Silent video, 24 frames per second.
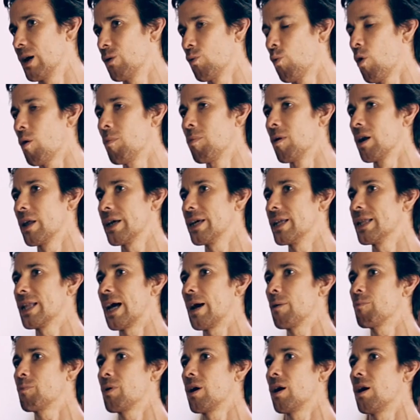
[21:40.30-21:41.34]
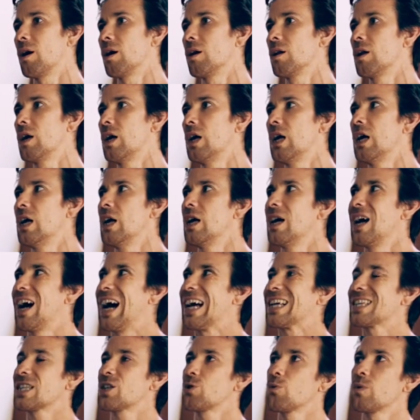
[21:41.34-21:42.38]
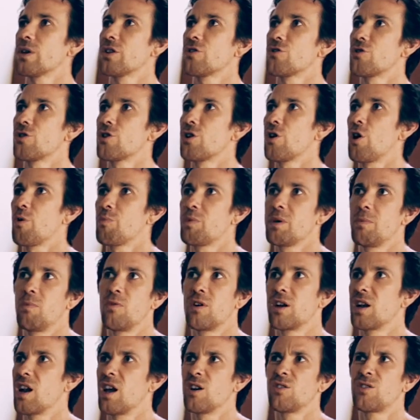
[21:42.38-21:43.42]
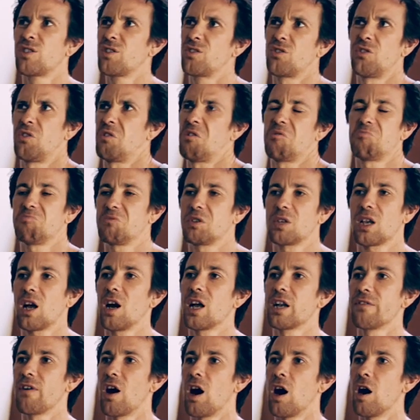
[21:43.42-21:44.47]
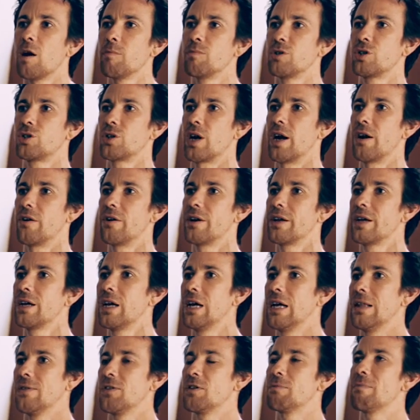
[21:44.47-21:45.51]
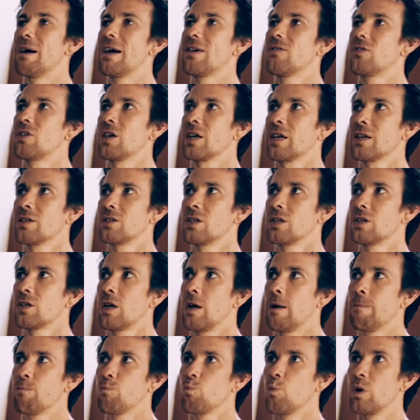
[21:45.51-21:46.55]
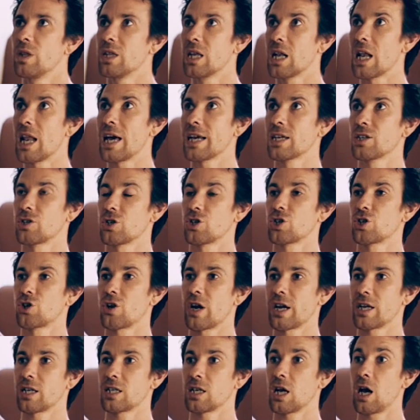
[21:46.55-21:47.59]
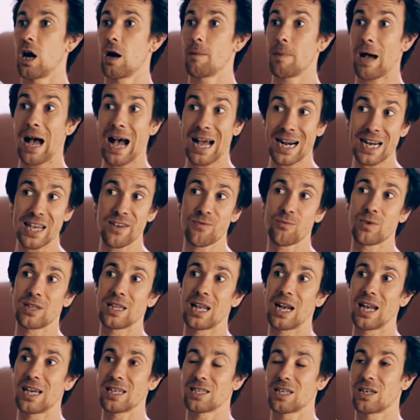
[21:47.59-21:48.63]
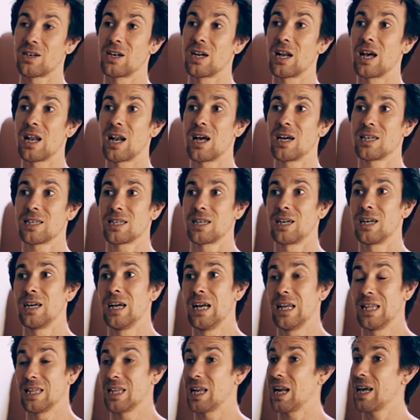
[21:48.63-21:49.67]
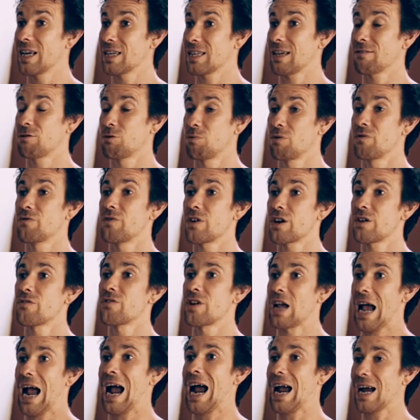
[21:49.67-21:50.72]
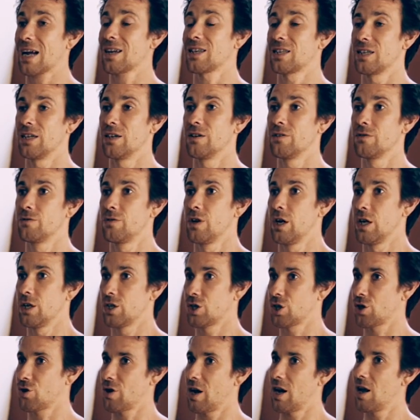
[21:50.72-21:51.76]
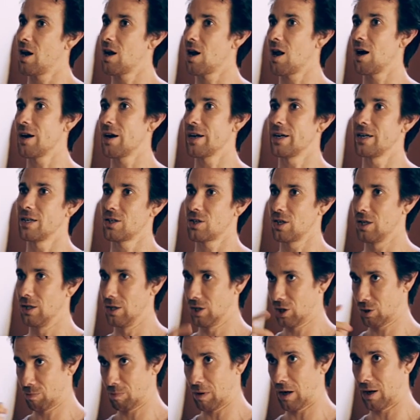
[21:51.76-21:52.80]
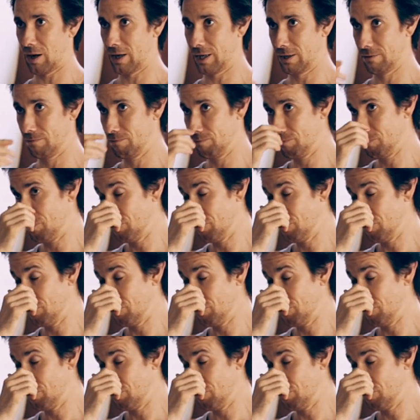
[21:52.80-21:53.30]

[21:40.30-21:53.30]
wobbly in that part. As to whether or not people are in lotus or not, it's kind of arbitrary. The main thing is when the legs are straight up, and even when the legs are in Halasana, the legs have to be very, very active to create a lightness in the spine.